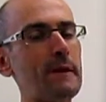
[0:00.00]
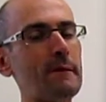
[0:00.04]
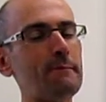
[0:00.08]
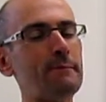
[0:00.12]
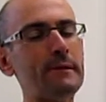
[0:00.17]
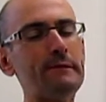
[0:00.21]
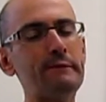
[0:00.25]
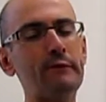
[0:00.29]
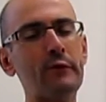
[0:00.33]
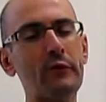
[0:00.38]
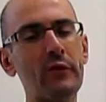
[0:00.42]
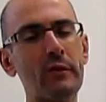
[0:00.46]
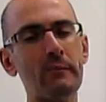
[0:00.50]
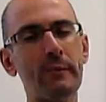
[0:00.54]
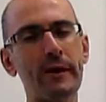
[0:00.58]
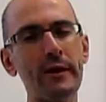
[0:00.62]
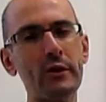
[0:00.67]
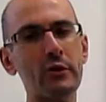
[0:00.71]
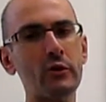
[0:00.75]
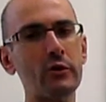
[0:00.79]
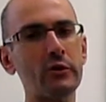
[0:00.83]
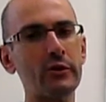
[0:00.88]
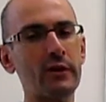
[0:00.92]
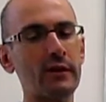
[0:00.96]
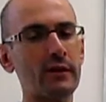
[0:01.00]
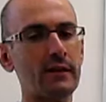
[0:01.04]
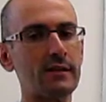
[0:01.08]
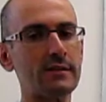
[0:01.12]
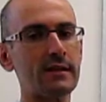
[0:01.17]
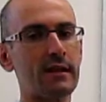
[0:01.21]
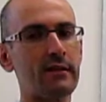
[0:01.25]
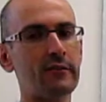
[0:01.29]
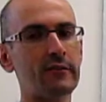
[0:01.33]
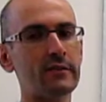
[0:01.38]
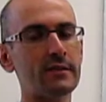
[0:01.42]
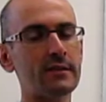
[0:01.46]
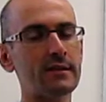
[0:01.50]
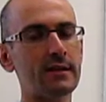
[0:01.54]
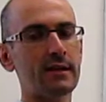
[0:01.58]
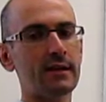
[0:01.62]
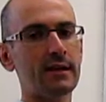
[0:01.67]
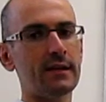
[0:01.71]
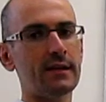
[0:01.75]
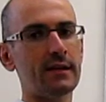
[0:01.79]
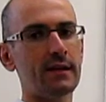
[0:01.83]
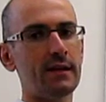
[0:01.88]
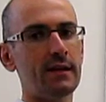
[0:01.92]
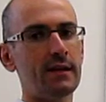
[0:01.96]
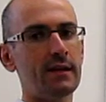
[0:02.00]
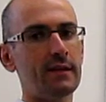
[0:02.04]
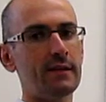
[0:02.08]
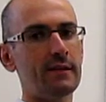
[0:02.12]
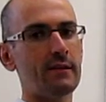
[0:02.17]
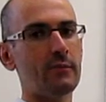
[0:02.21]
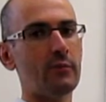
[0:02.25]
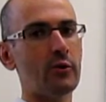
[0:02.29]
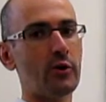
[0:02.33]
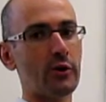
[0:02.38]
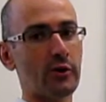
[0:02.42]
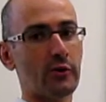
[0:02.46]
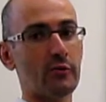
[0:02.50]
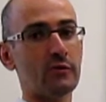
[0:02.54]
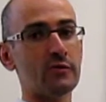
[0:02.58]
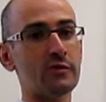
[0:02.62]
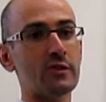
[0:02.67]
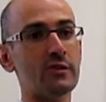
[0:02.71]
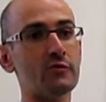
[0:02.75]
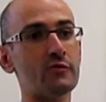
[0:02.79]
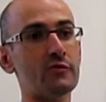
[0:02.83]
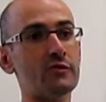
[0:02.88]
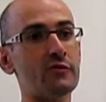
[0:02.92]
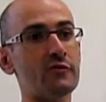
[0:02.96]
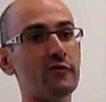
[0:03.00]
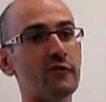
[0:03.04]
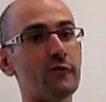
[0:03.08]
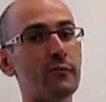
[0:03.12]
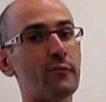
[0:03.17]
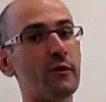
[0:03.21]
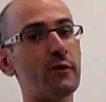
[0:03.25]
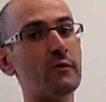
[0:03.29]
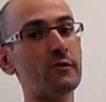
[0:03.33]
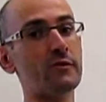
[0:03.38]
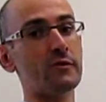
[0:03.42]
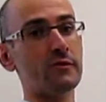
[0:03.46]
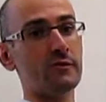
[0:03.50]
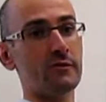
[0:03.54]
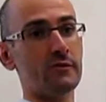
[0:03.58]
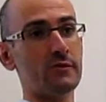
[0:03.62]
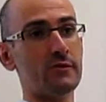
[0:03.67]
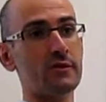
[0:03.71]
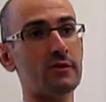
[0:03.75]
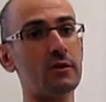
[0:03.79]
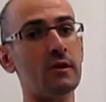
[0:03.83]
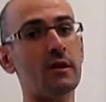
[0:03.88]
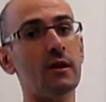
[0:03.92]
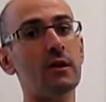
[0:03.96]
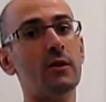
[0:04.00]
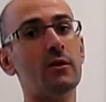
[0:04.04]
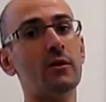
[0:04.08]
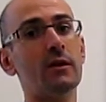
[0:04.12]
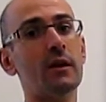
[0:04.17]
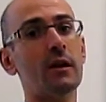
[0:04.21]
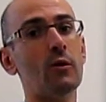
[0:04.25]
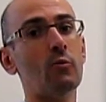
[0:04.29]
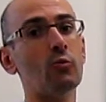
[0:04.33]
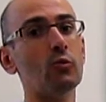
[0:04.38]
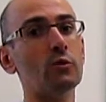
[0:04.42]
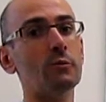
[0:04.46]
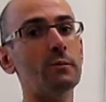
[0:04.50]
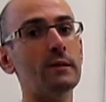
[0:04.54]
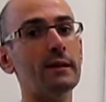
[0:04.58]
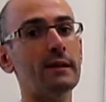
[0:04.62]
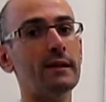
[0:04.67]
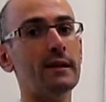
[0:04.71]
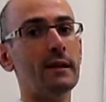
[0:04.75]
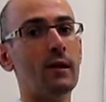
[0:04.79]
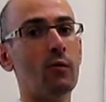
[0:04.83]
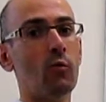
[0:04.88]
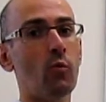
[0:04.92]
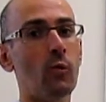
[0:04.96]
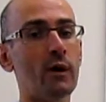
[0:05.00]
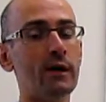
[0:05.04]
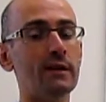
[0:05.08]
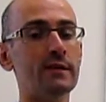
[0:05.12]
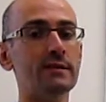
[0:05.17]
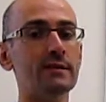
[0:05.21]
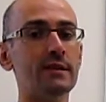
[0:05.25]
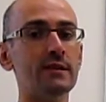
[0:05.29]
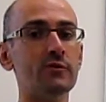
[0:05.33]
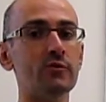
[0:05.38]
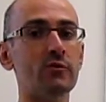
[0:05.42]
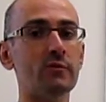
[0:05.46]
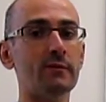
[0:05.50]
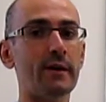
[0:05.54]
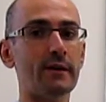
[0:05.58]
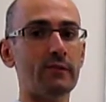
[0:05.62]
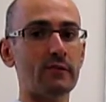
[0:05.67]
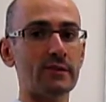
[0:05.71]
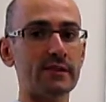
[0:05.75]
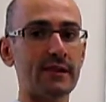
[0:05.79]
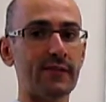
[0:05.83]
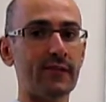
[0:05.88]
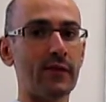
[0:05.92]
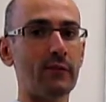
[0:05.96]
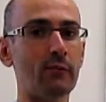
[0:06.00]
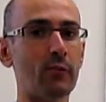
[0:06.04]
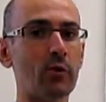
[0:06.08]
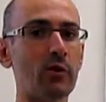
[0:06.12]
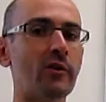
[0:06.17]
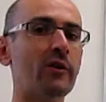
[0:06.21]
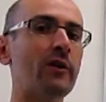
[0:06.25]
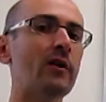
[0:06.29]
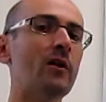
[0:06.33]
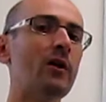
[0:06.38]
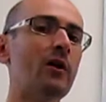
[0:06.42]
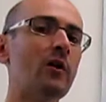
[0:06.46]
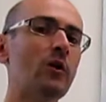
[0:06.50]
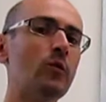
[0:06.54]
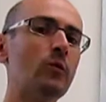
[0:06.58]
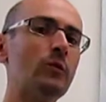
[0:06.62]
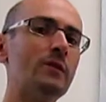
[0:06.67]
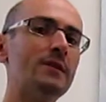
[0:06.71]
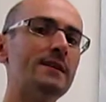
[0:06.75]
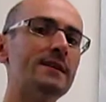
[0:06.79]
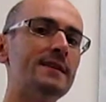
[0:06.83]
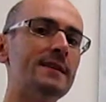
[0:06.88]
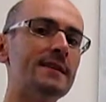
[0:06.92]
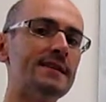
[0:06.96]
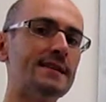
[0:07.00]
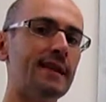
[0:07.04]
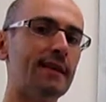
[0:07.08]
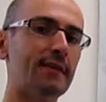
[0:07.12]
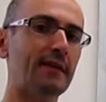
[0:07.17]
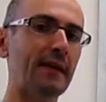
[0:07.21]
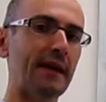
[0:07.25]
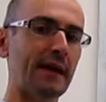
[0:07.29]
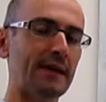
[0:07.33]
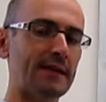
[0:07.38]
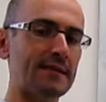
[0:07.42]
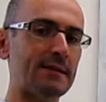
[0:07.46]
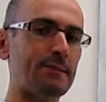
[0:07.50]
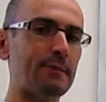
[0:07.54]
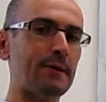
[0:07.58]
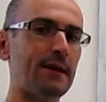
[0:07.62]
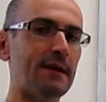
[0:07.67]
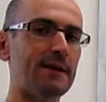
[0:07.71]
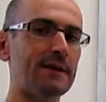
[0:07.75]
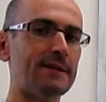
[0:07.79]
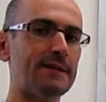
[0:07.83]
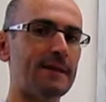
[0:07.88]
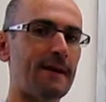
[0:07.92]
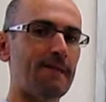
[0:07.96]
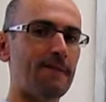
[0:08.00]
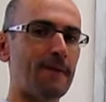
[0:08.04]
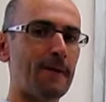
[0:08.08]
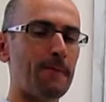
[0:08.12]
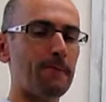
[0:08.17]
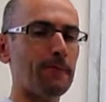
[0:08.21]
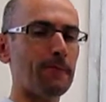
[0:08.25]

But for the biological standard state, the molar concentration of protons okay, would be 1 10 to the minus 7 molar, which is the same thing as pH 7.